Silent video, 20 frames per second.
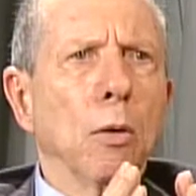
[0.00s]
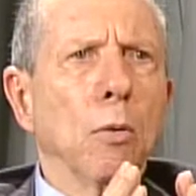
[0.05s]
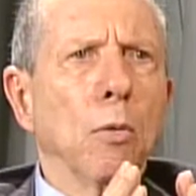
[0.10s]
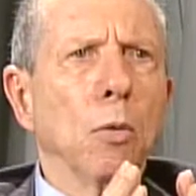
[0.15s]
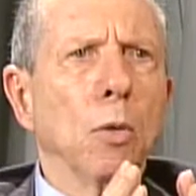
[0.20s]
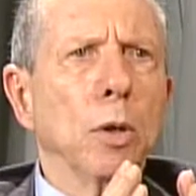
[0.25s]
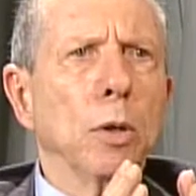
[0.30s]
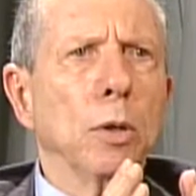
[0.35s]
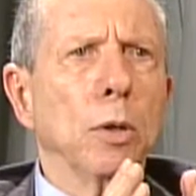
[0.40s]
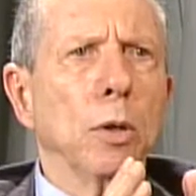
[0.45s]

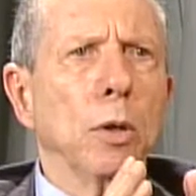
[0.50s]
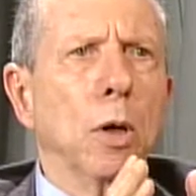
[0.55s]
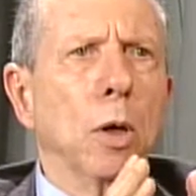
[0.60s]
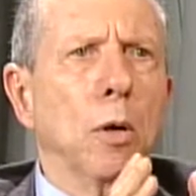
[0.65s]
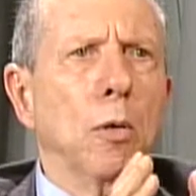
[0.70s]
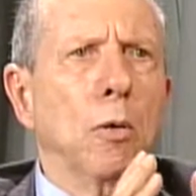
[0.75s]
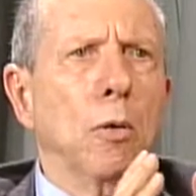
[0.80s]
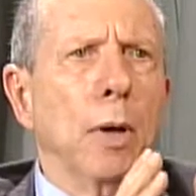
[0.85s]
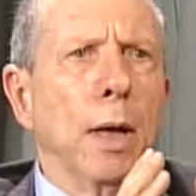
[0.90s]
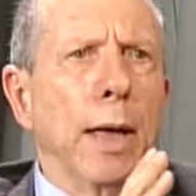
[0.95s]
would
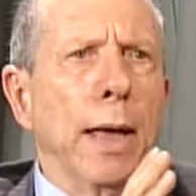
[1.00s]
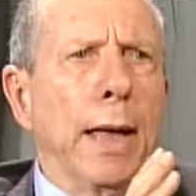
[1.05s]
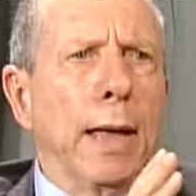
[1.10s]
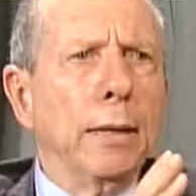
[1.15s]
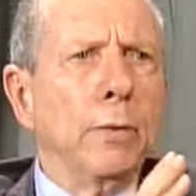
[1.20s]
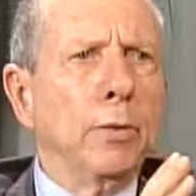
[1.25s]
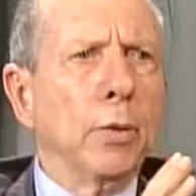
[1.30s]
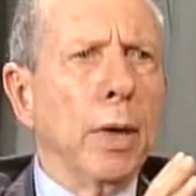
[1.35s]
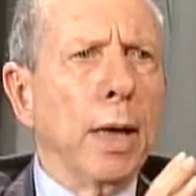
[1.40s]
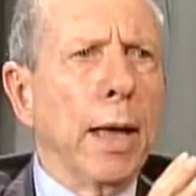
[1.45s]
go
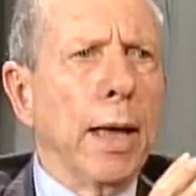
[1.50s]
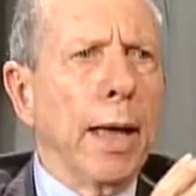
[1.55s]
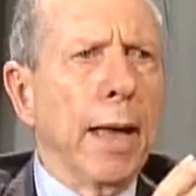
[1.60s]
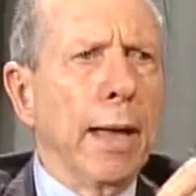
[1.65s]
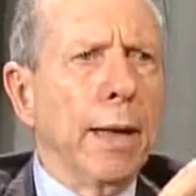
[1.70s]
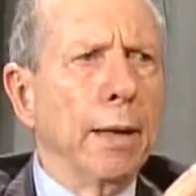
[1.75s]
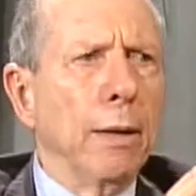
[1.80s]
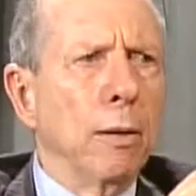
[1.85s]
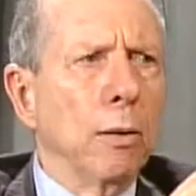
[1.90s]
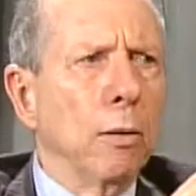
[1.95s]
head to
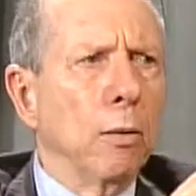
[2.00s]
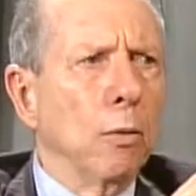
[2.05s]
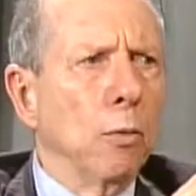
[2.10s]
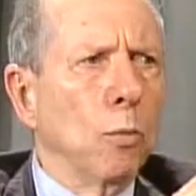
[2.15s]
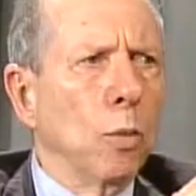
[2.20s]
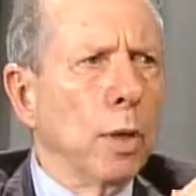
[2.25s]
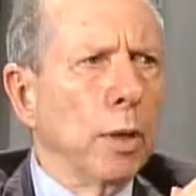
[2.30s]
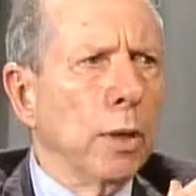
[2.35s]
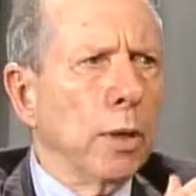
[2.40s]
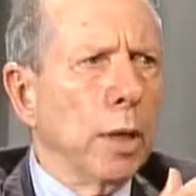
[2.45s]
head
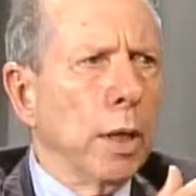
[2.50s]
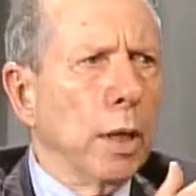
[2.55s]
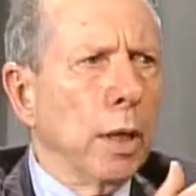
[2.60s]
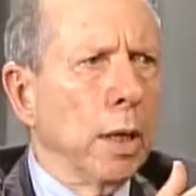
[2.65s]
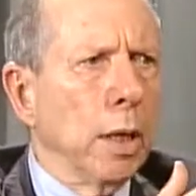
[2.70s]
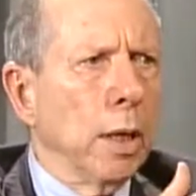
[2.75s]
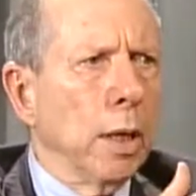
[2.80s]
with the